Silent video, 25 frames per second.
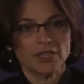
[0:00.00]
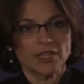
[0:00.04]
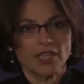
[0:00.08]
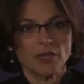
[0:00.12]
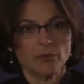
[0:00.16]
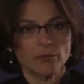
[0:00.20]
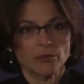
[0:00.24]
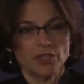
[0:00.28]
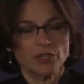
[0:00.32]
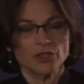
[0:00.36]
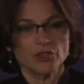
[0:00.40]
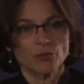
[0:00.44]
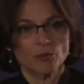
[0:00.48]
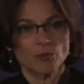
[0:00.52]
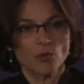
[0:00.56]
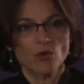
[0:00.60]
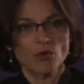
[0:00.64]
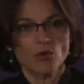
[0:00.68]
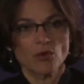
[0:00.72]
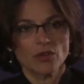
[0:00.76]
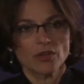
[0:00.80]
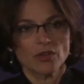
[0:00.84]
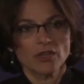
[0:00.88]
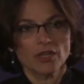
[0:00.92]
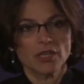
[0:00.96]
that means
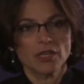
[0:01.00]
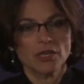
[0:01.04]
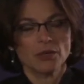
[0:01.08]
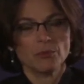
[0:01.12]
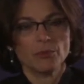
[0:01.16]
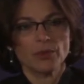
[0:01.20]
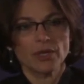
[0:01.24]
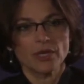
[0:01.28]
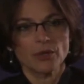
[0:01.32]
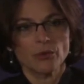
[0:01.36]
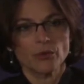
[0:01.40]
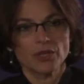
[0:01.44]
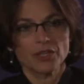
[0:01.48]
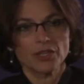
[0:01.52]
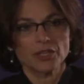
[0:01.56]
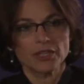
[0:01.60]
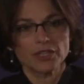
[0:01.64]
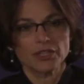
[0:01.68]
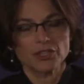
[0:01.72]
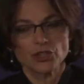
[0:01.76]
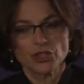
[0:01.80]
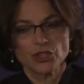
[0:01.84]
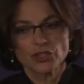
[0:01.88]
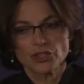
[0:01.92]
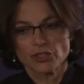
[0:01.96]
more, uh, but I want to
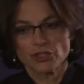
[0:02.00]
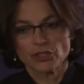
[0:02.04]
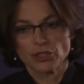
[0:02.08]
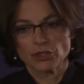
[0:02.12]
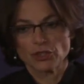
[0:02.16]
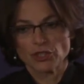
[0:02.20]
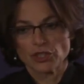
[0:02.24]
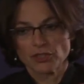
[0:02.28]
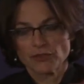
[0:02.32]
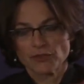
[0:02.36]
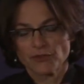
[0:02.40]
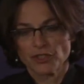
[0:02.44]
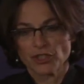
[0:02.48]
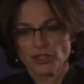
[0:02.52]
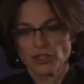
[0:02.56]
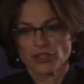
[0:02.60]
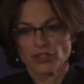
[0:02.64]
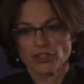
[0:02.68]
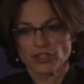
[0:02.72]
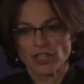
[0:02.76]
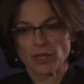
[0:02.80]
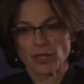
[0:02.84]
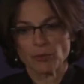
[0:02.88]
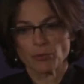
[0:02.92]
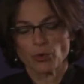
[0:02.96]
get just just
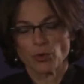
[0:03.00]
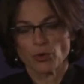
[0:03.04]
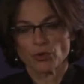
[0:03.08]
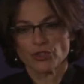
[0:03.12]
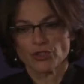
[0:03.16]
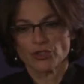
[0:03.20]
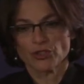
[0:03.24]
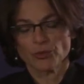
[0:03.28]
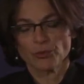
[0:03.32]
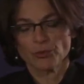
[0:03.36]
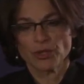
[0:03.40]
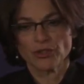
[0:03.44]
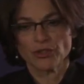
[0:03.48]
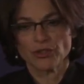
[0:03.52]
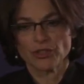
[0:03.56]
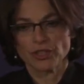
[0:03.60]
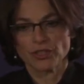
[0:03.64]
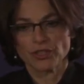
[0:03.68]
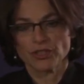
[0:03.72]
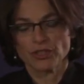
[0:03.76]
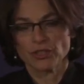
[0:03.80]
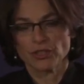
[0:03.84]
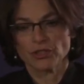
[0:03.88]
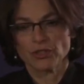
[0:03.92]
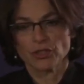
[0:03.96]
finish that portion about the,
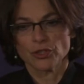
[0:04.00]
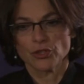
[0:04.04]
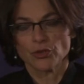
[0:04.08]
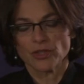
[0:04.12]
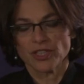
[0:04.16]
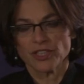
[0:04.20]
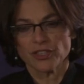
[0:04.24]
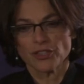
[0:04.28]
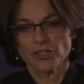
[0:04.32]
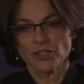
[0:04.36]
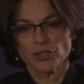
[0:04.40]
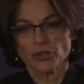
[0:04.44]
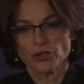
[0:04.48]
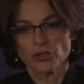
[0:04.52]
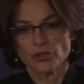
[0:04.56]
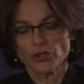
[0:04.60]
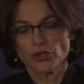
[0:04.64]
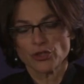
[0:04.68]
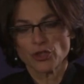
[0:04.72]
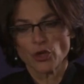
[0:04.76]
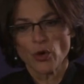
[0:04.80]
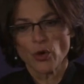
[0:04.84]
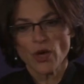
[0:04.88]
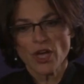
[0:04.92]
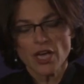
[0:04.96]
the, the, transition.
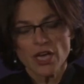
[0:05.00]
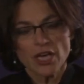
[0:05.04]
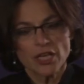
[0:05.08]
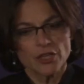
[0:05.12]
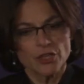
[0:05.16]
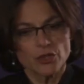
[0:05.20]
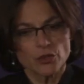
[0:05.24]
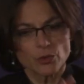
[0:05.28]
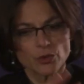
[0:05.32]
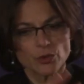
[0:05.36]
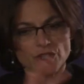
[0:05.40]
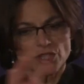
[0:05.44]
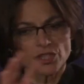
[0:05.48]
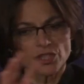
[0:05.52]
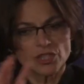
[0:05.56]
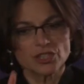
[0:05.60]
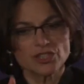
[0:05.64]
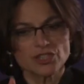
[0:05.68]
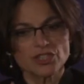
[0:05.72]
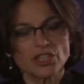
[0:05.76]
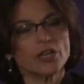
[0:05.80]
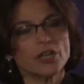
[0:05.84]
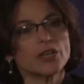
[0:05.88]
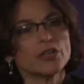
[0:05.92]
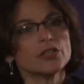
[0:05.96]
So this was an
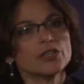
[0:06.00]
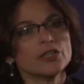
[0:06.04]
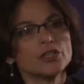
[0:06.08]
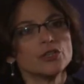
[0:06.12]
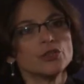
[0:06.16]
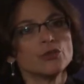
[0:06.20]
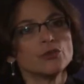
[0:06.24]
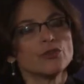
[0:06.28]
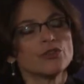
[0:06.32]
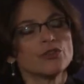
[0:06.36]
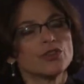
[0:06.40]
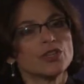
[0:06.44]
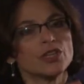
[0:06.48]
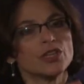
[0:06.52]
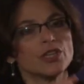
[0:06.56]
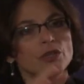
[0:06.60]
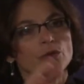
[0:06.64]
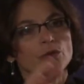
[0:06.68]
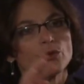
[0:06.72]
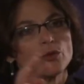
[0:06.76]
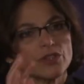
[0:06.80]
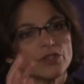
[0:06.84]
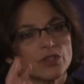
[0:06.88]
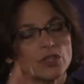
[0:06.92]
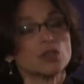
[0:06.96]
entirely new
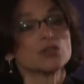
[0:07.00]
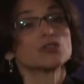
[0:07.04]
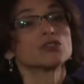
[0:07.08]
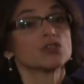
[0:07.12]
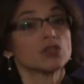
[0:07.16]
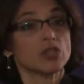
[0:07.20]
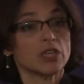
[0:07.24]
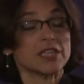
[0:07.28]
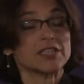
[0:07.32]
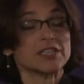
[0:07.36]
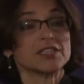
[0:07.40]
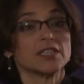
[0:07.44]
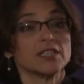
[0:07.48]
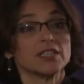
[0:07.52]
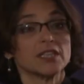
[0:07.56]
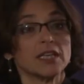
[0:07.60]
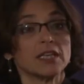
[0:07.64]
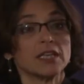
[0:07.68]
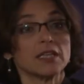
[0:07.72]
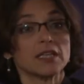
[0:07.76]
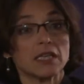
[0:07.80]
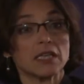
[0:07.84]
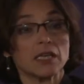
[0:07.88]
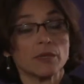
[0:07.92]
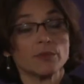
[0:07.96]
thing with Dr.
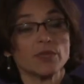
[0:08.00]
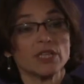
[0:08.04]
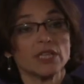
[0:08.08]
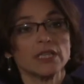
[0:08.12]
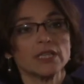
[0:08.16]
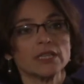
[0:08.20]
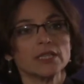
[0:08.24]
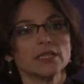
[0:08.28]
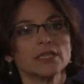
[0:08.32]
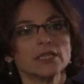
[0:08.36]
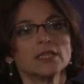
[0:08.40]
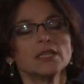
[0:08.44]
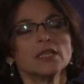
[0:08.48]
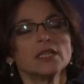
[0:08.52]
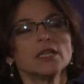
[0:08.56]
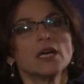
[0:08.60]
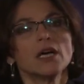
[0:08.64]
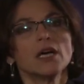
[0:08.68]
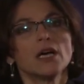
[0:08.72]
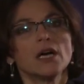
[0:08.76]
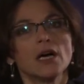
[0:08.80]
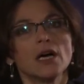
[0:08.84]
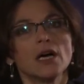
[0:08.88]
Castaneda coming in. Yes.